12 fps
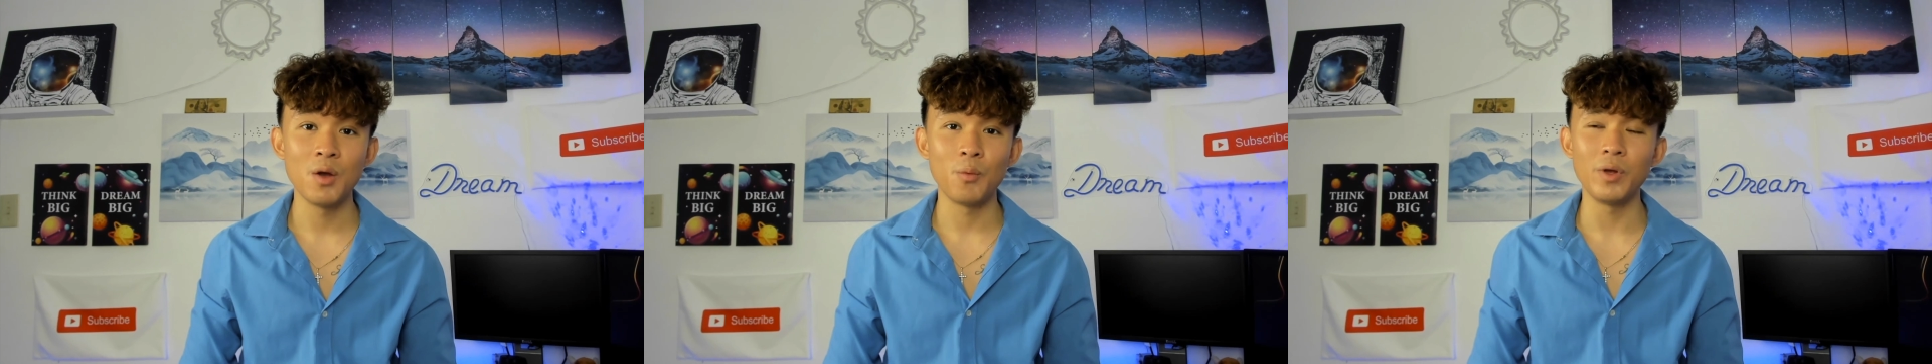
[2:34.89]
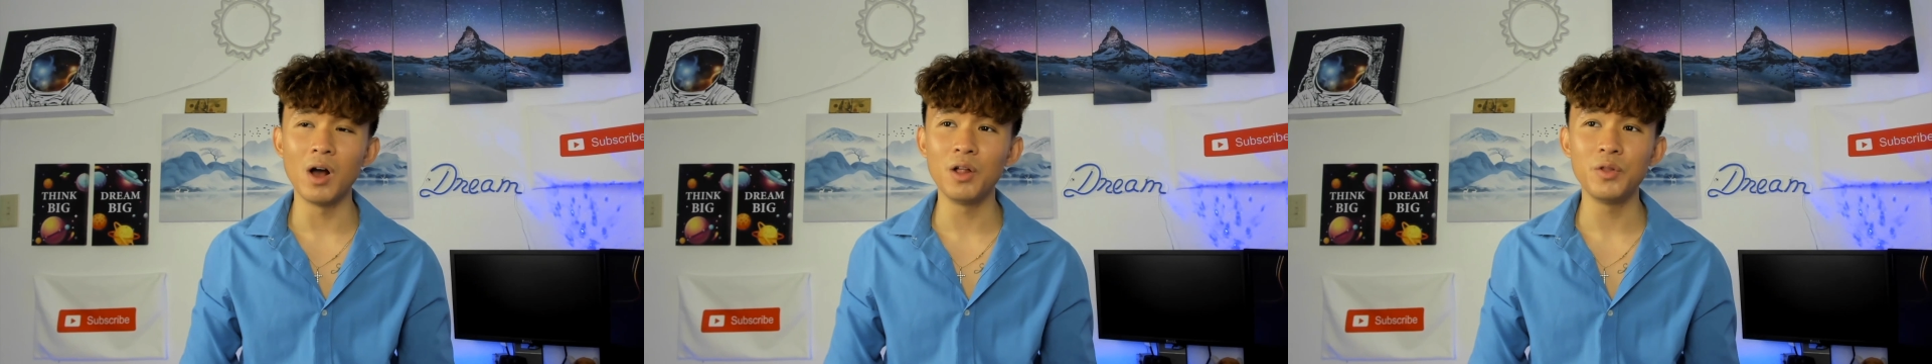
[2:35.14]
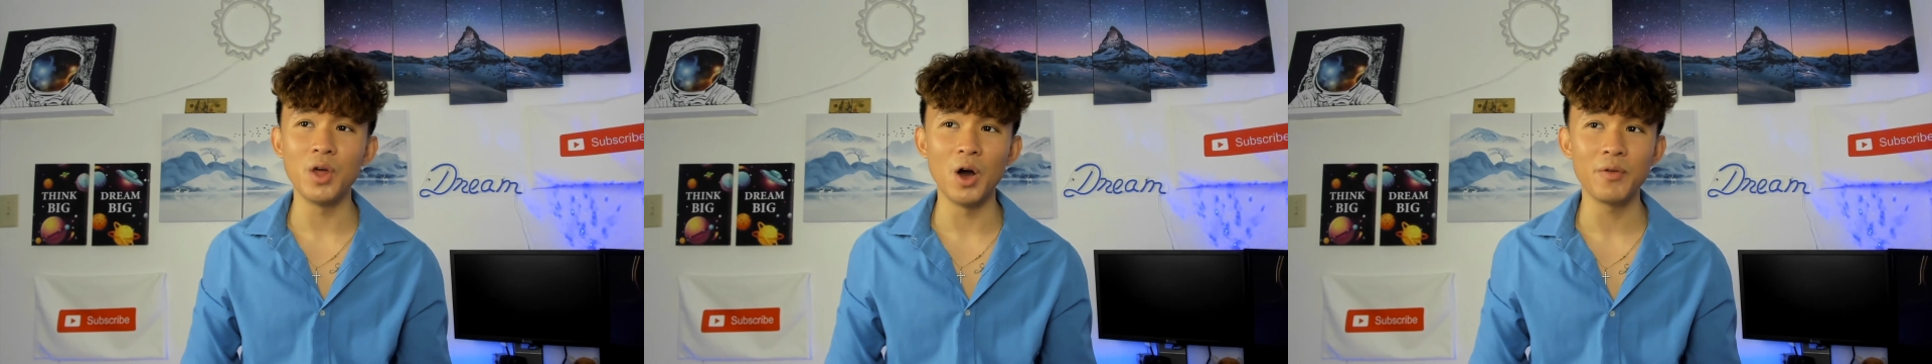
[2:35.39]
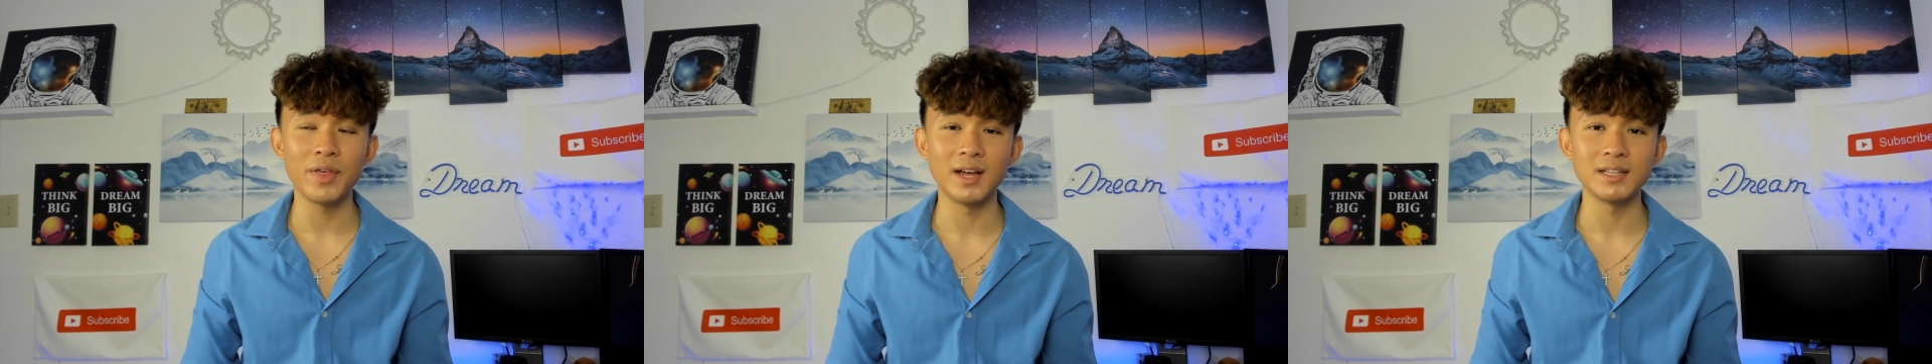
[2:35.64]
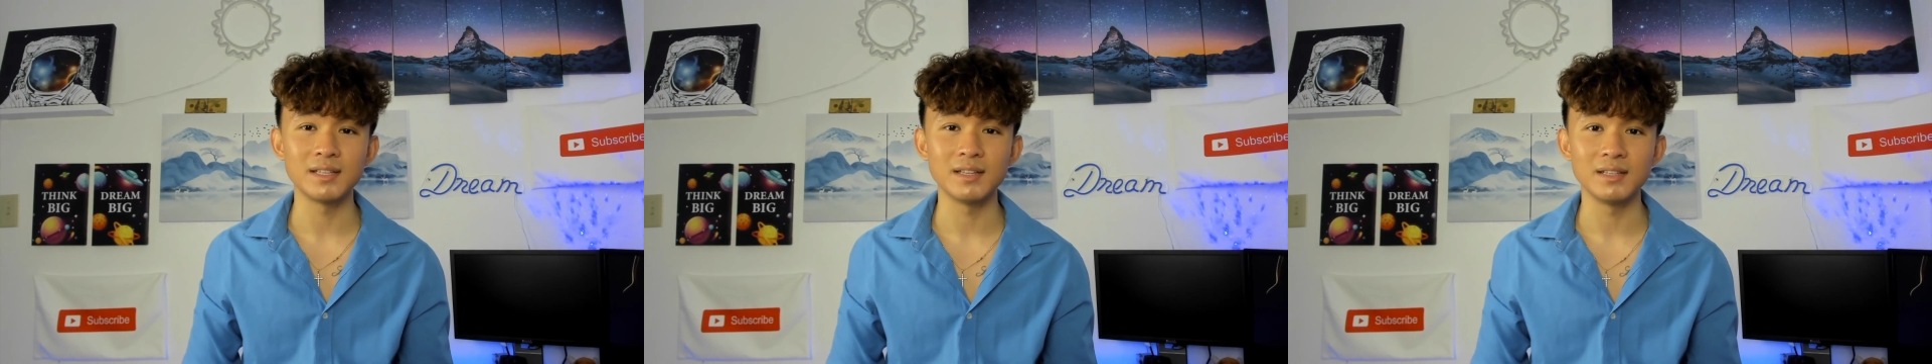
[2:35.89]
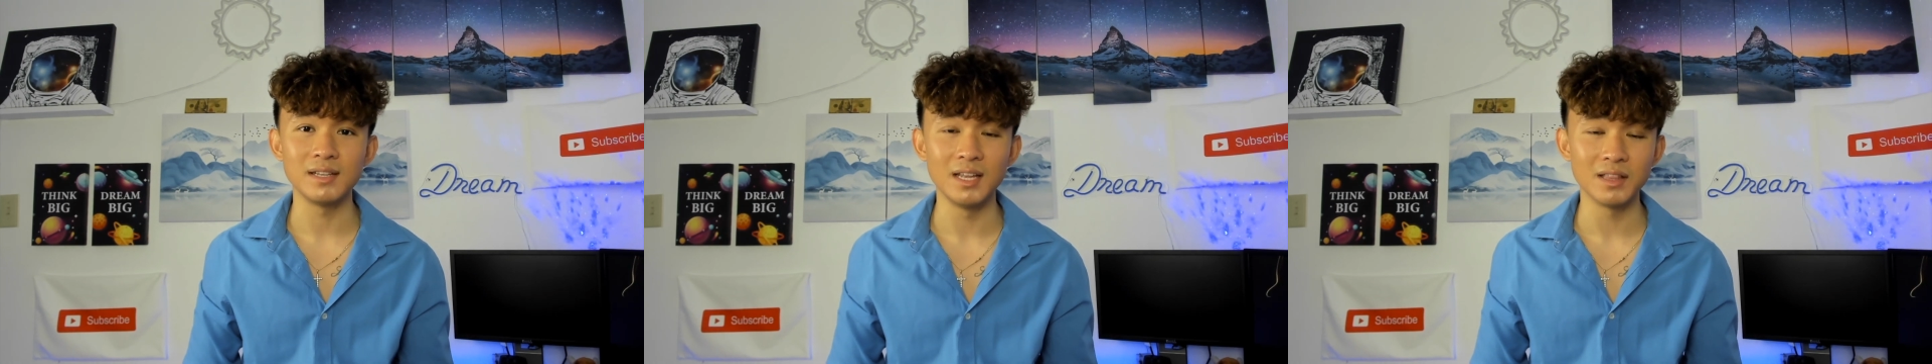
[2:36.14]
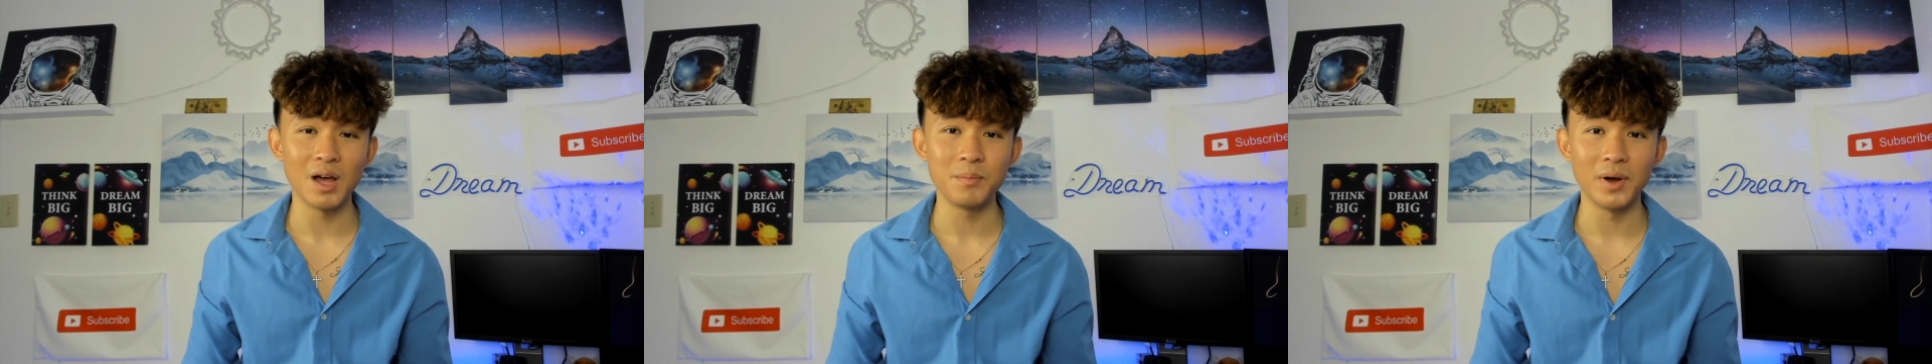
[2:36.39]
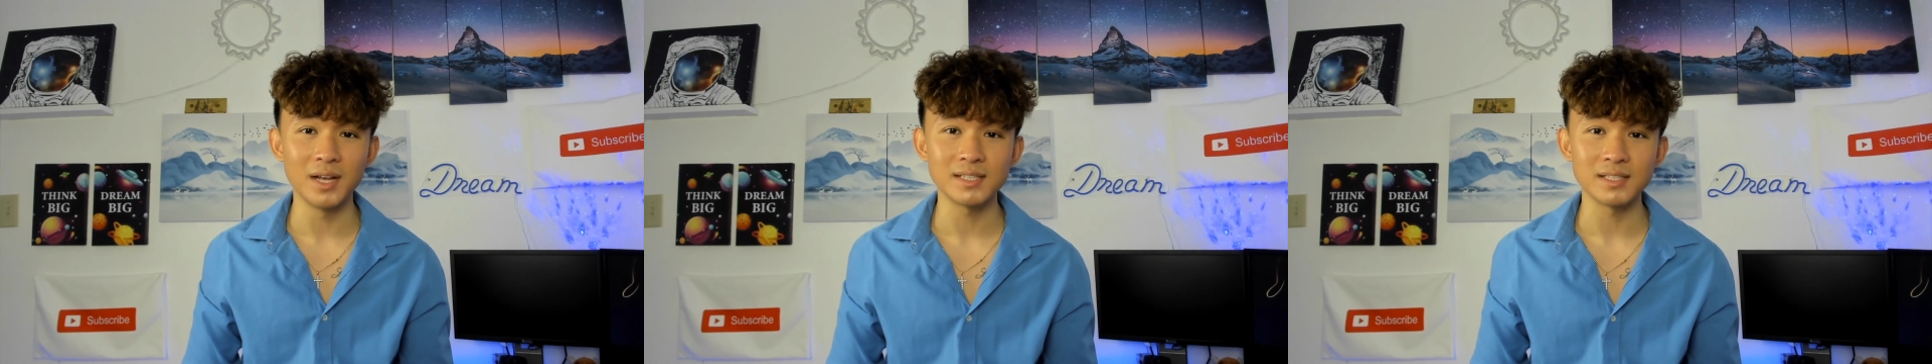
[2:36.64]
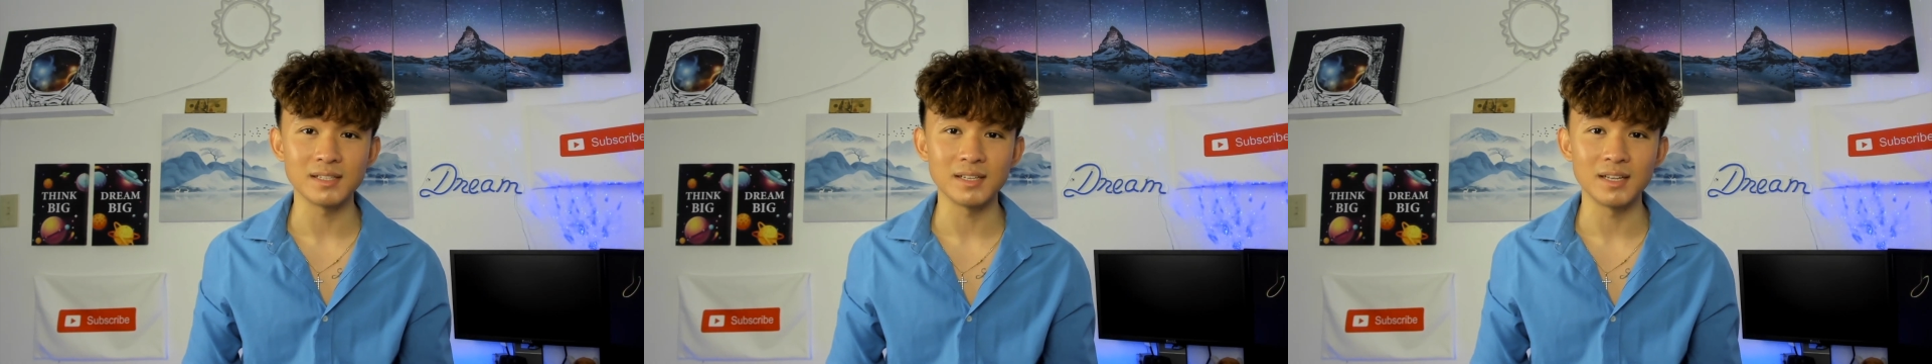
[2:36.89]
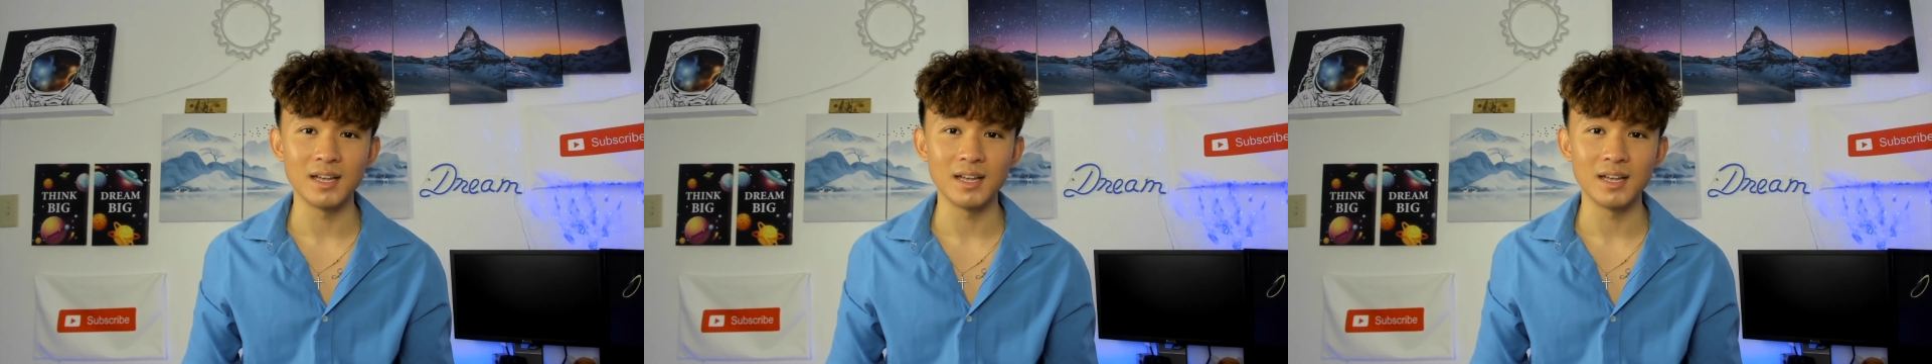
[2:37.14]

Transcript: we all know that Elon Musk